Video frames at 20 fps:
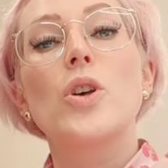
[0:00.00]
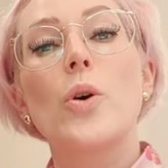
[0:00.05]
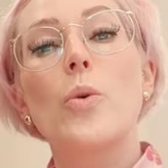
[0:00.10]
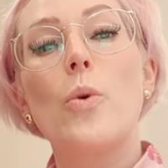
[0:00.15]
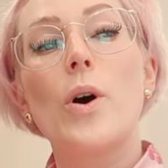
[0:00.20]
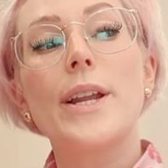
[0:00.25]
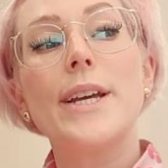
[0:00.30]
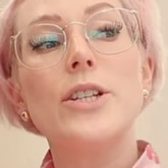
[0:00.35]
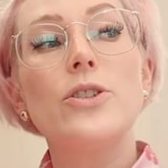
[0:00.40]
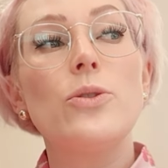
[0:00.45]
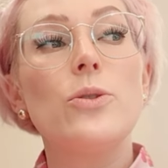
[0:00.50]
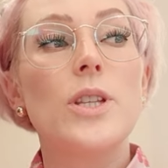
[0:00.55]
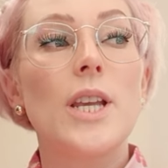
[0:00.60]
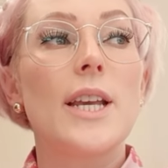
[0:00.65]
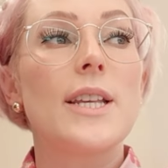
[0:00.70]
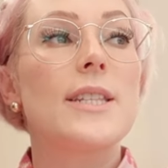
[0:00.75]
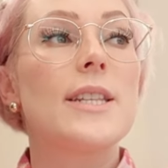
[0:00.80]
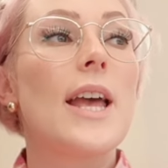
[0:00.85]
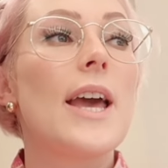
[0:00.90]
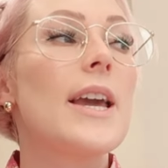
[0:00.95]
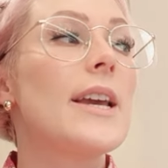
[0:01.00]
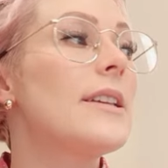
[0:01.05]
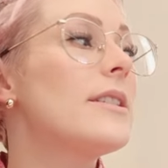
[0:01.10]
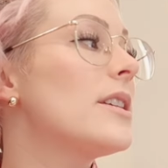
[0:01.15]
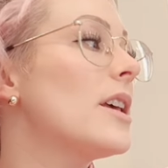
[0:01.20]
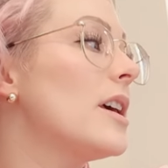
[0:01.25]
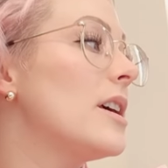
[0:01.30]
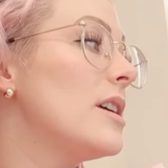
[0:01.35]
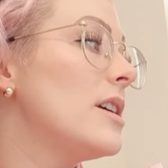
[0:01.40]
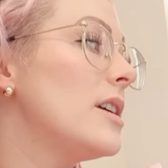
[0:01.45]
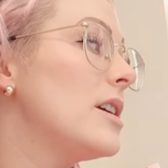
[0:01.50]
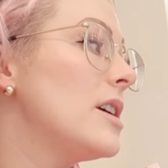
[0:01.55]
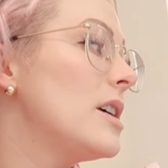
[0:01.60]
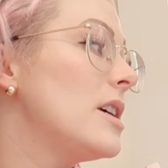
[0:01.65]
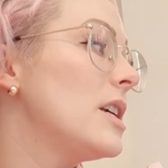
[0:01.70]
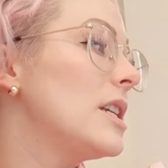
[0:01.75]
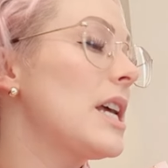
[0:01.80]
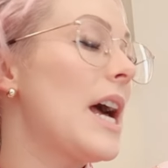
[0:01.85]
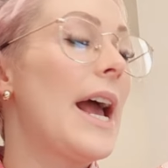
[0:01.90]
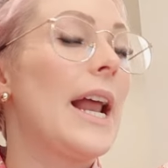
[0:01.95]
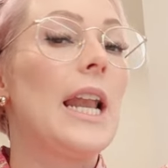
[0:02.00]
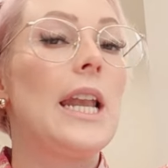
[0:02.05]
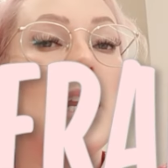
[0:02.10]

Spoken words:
So what I do these days is I